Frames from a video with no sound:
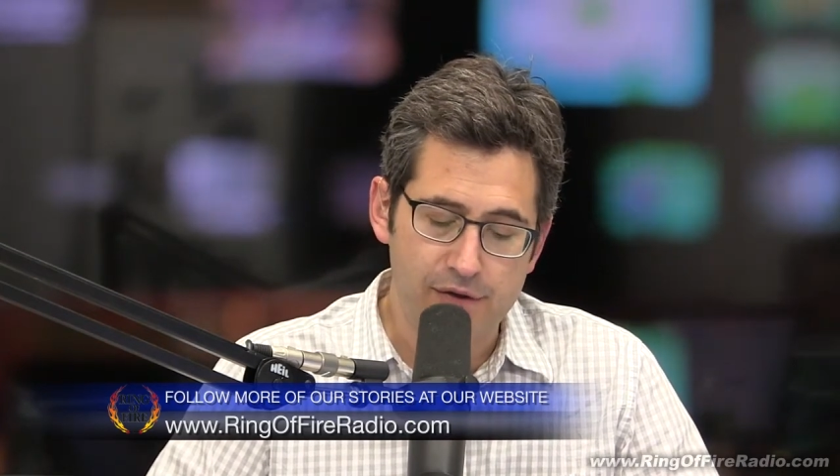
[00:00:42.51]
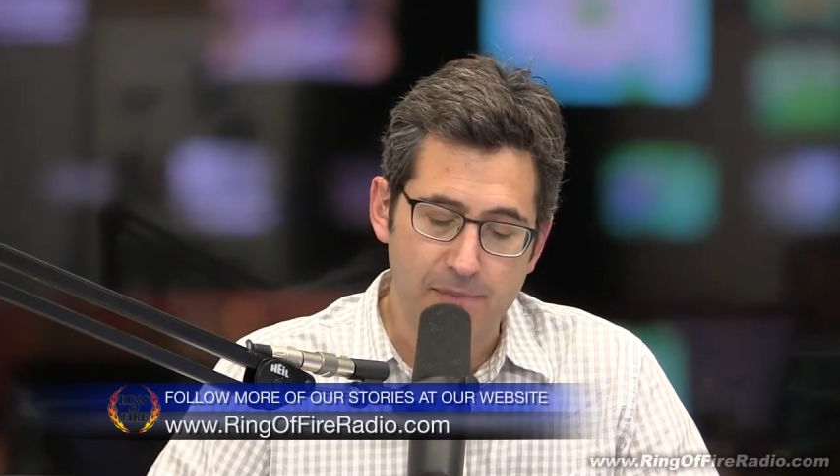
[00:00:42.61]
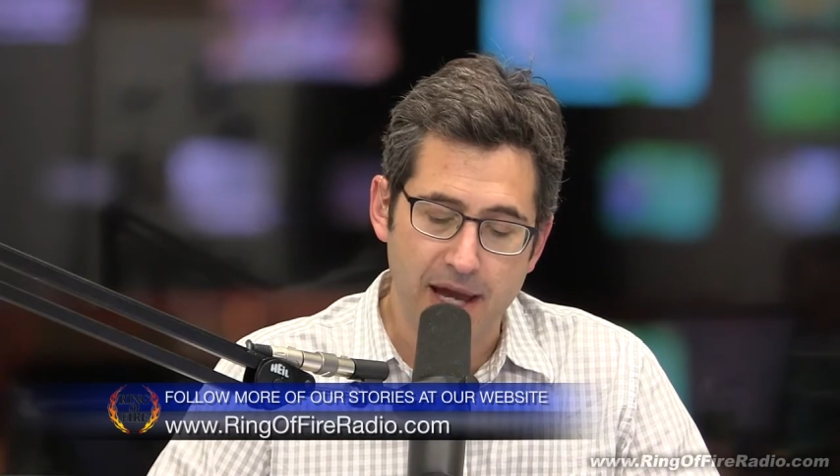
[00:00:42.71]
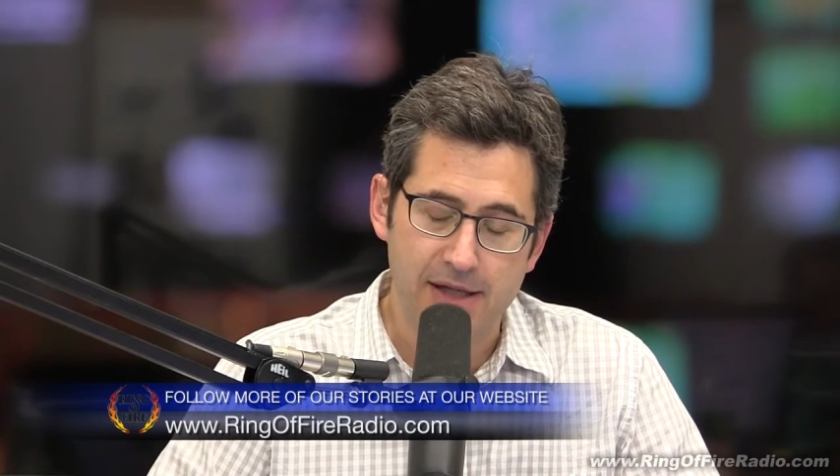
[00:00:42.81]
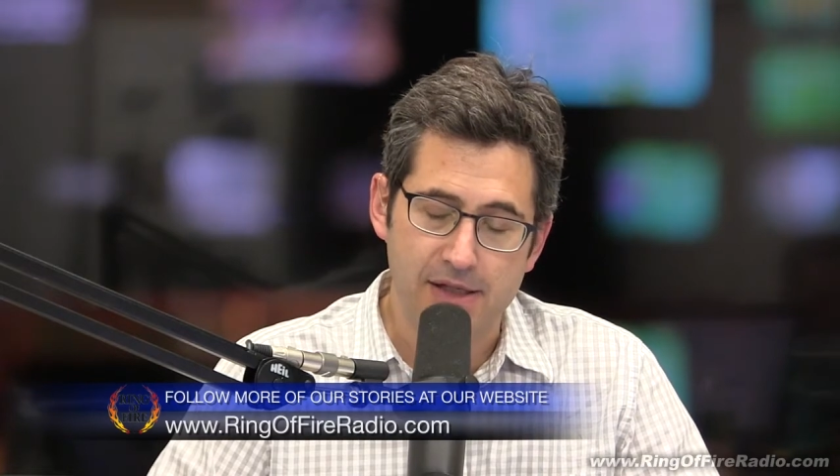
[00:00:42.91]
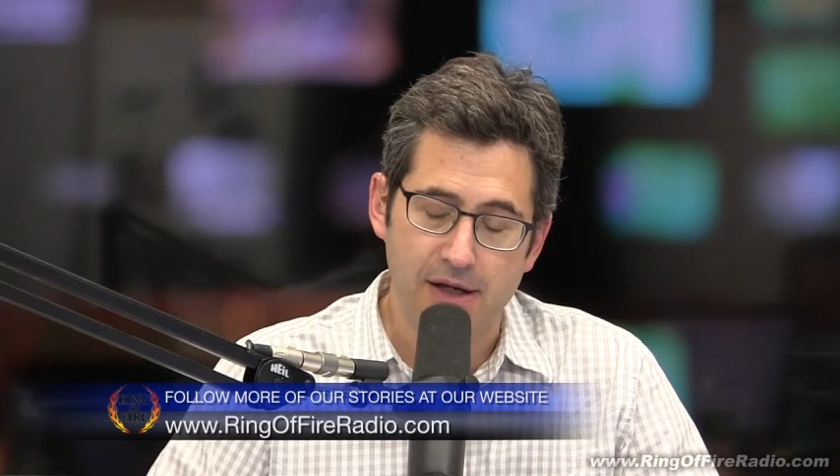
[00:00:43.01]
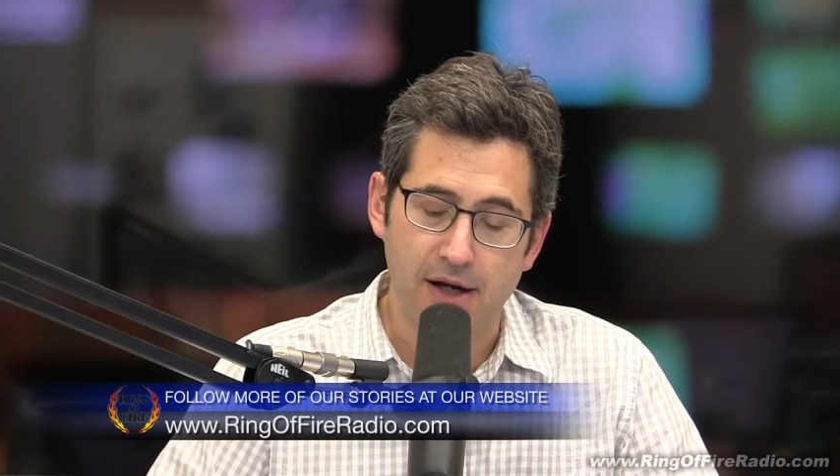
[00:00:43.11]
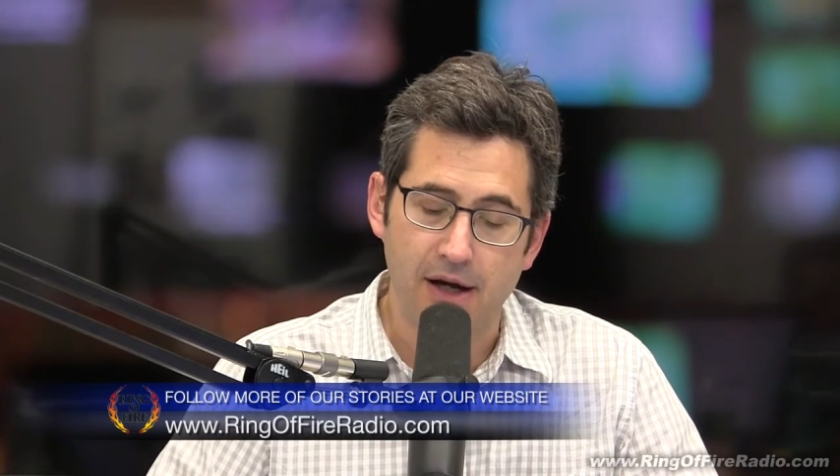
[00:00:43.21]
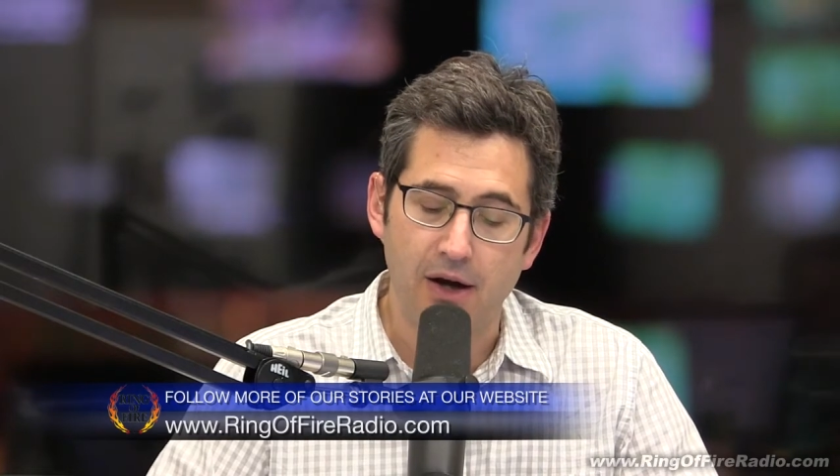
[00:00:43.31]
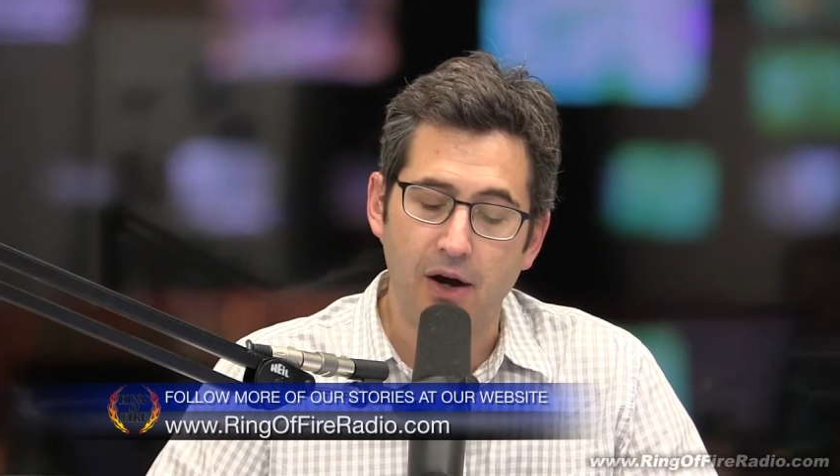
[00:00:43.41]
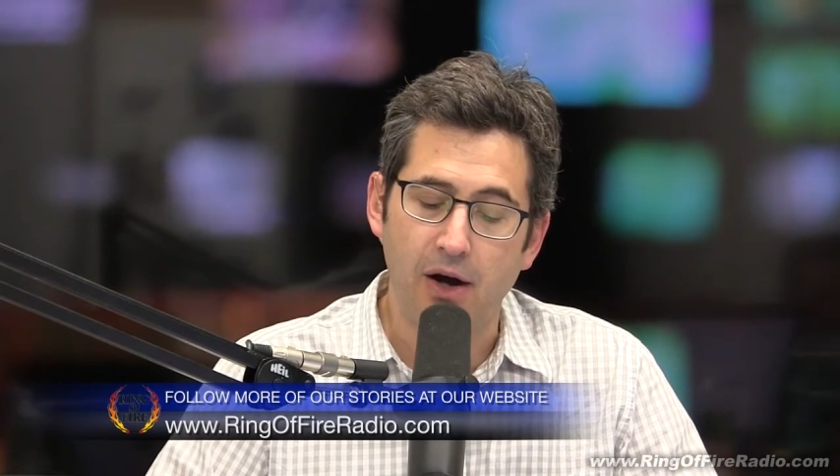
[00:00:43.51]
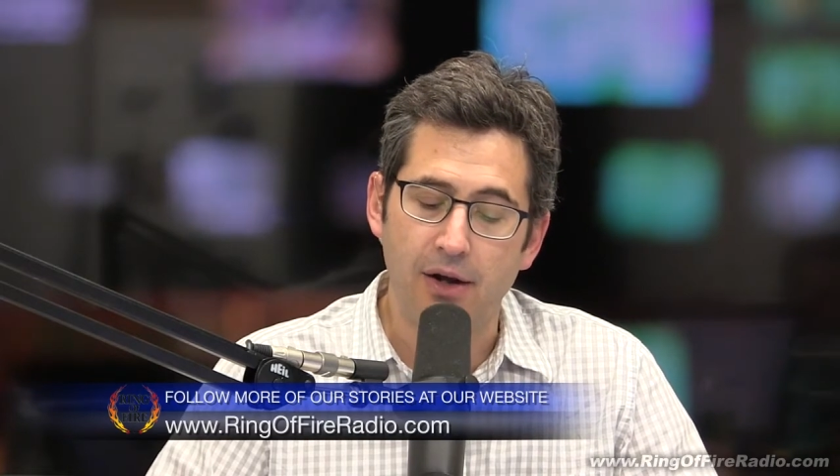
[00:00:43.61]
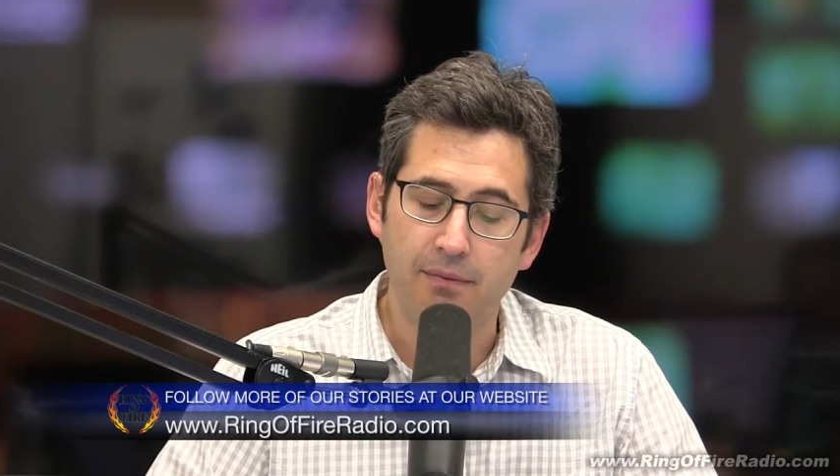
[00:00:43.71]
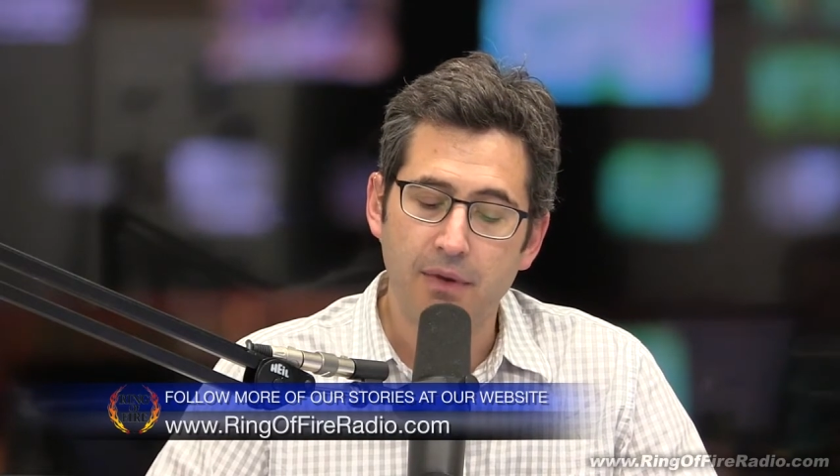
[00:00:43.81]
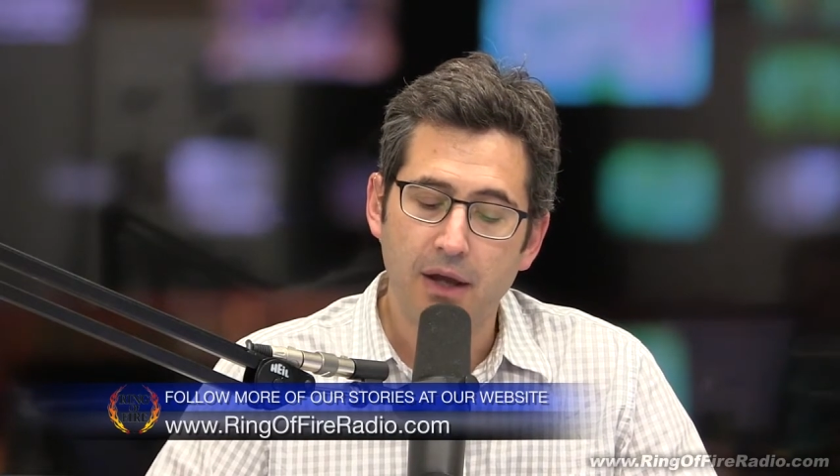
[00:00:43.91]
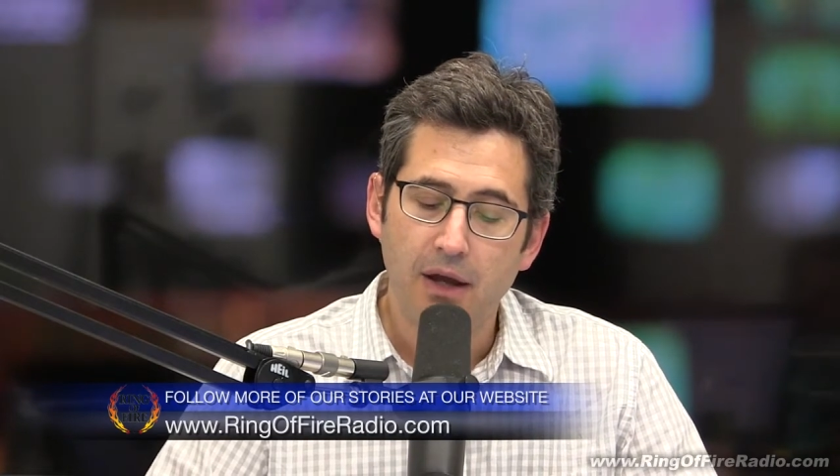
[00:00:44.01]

spent uh, on